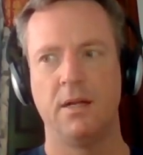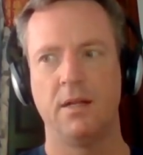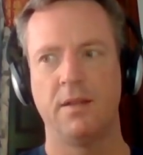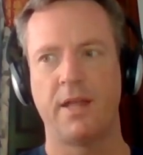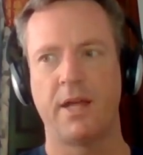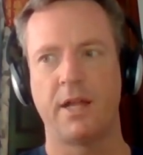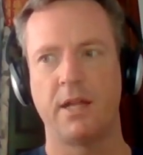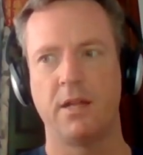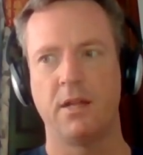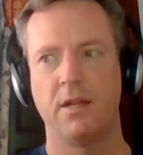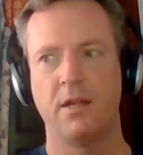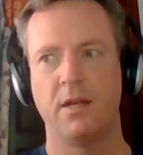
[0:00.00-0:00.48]

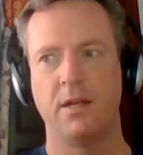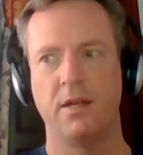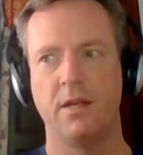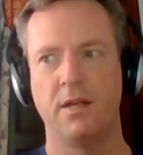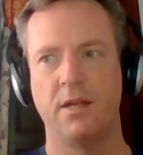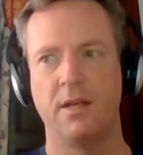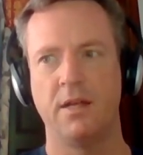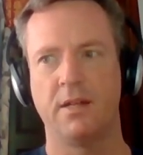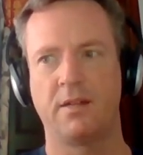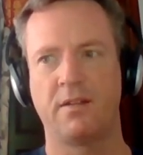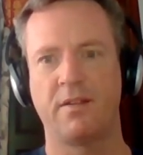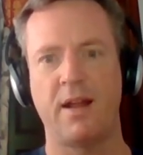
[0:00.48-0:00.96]
that
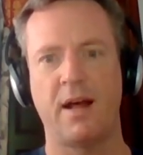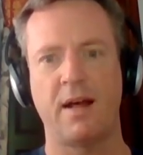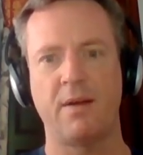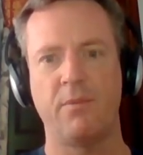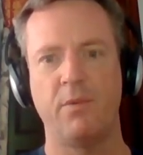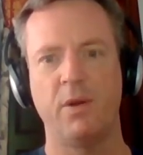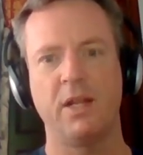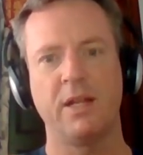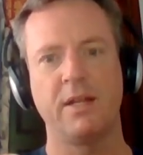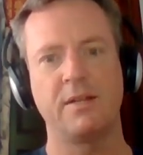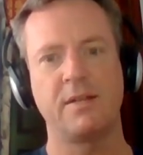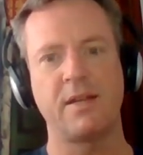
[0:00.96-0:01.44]
it's not
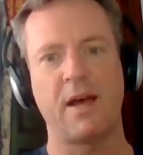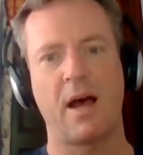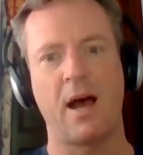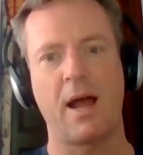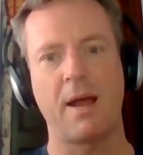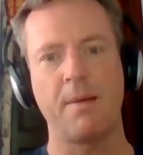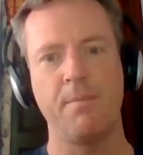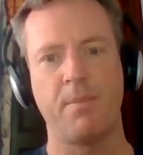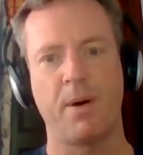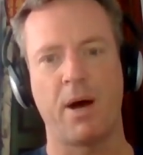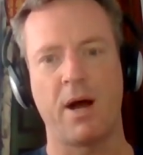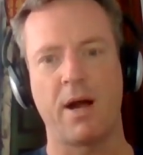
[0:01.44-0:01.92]
really
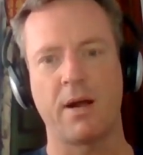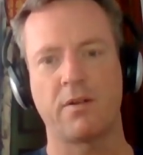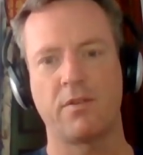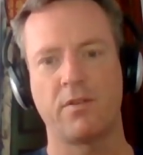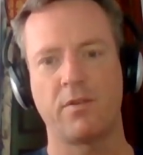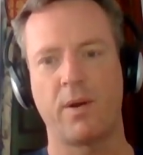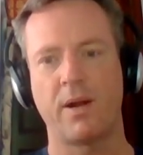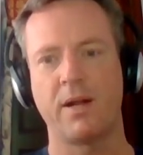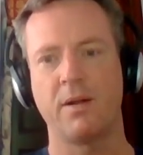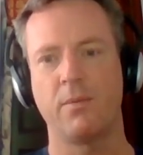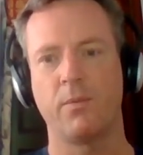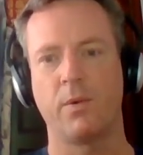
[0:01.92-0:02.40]
time boxed, right?